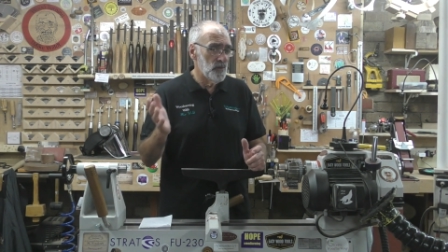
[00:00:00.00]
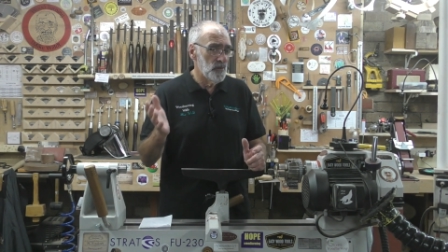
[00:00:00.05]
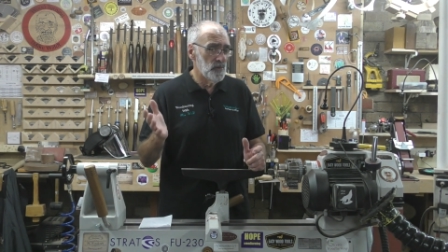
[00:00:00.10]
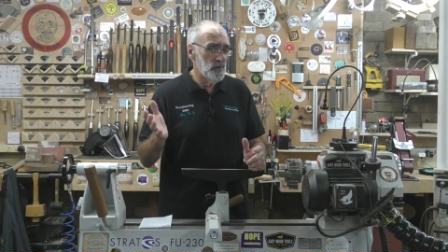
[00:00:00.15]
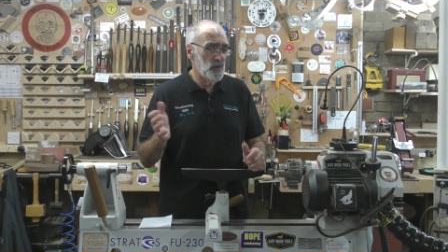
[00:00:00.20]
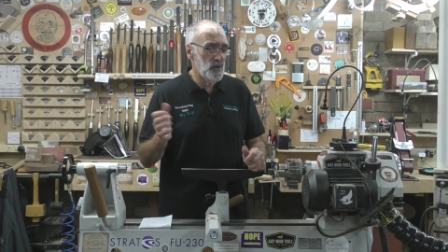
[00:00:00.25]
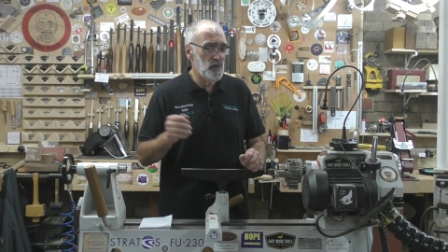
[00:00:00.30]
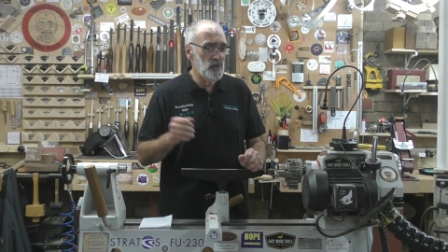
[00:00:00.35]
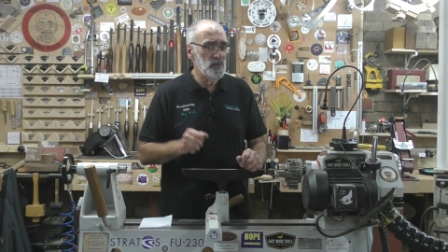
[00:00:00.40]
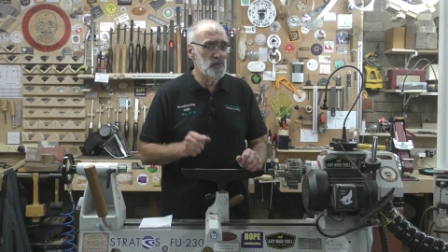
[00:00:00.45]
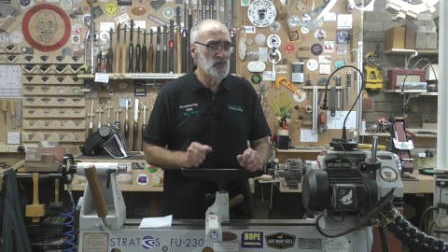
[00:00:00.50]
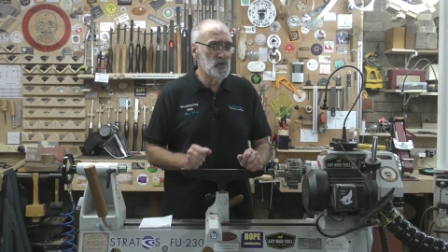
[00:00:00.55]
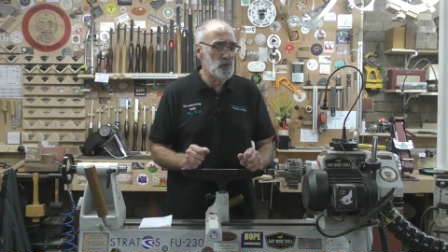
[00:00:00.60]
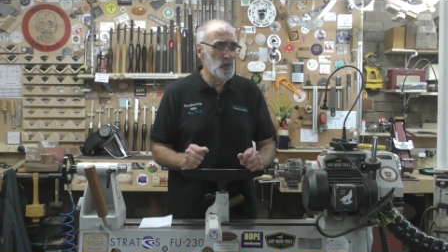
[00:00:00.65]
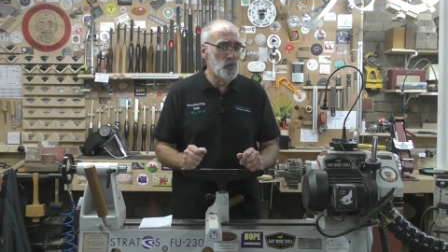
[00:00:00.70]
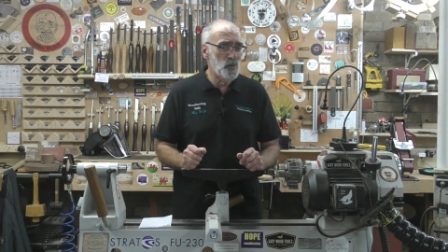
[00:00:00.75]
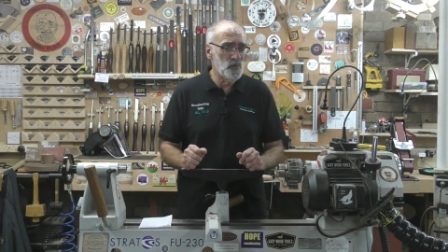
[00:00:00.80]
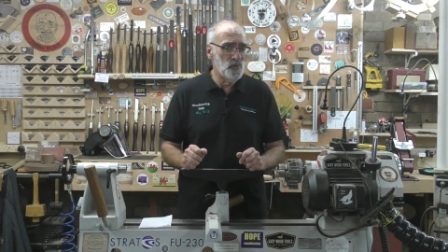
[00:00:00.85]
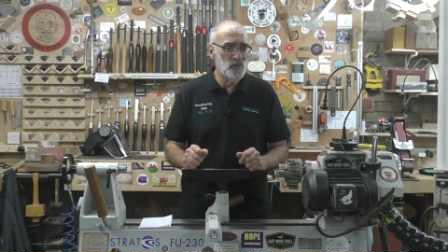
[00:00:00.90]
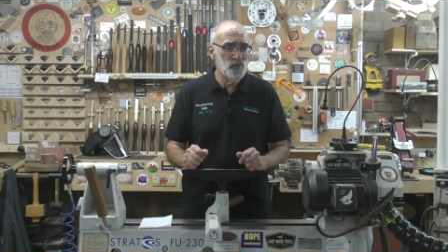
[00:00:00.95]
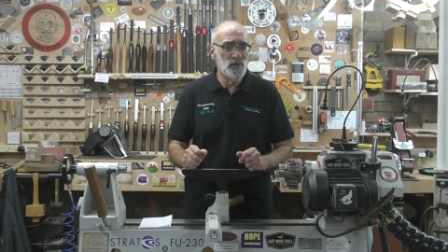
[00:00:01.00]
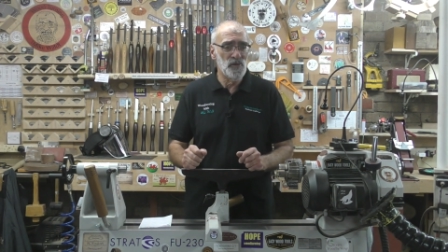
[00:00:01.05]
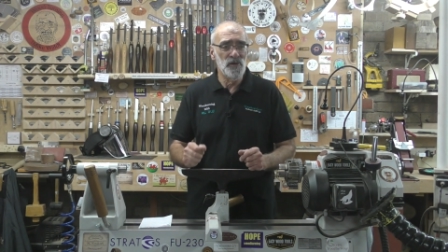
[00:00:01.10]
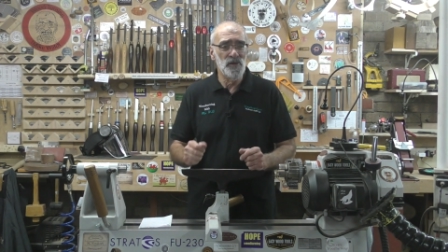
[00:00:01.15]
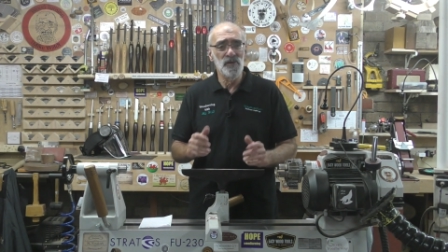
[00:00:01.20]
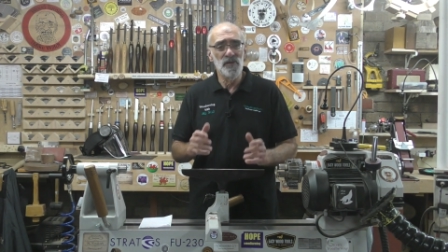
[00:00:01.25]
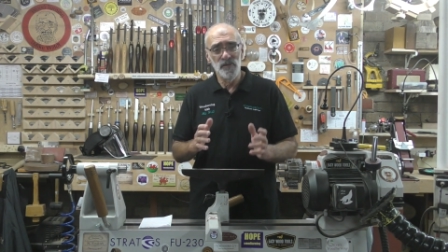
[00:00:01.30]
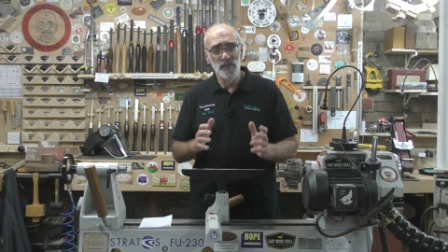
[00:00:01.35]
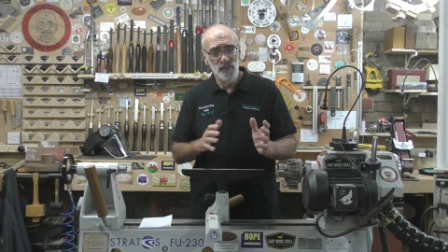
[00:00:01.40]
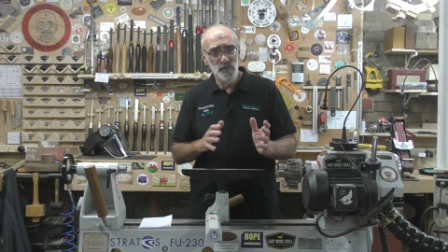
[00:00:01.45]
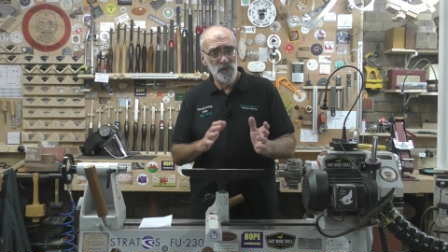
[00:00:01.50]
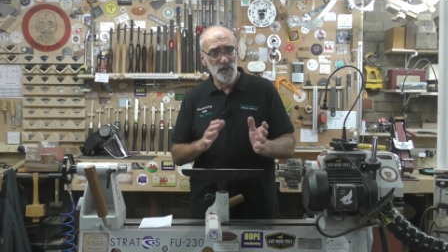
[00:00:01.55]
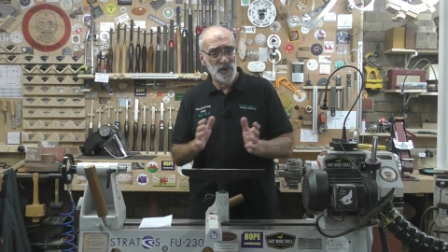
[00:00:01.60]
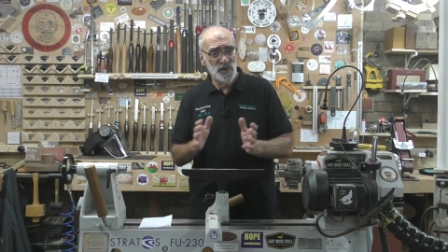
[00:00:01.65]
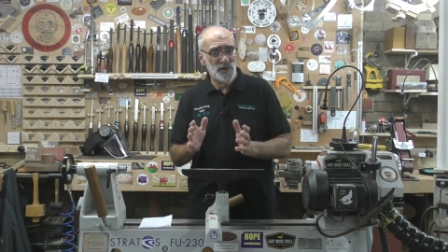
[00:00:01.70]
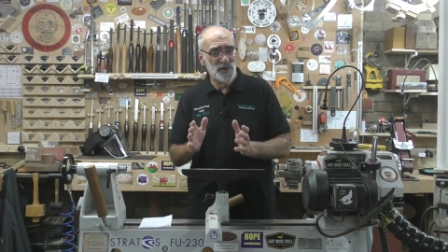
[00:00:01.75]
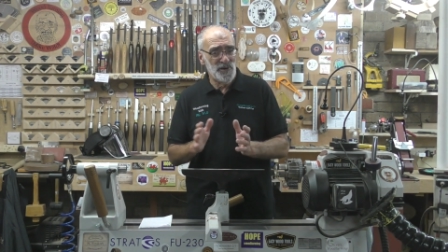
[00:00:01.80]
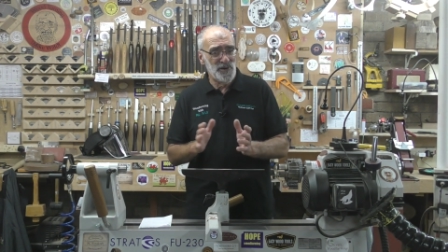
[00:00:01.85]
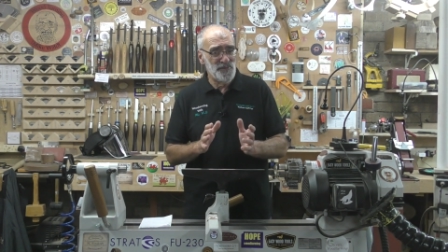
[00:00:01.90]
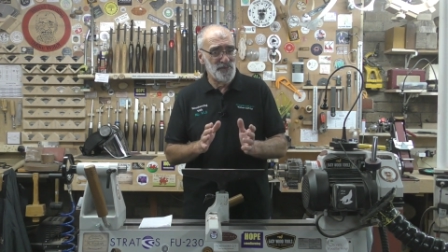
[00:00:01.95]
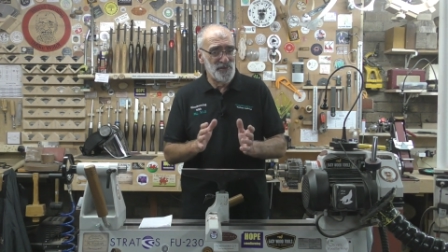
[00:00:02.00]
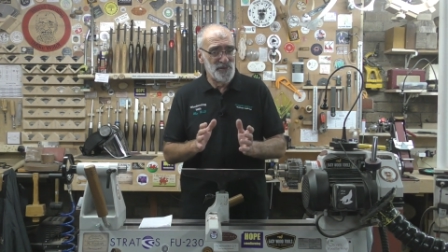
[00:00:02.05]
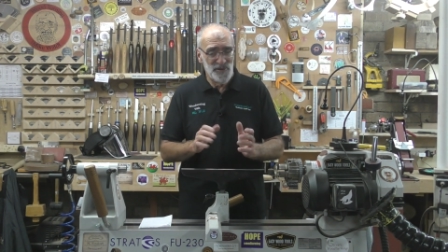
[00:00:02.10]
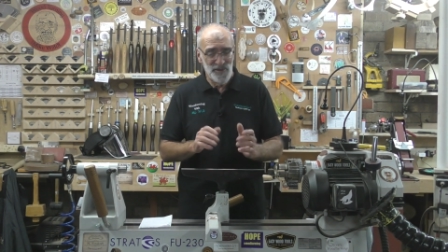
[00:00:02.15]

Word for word: Okay, so hopefully we can leave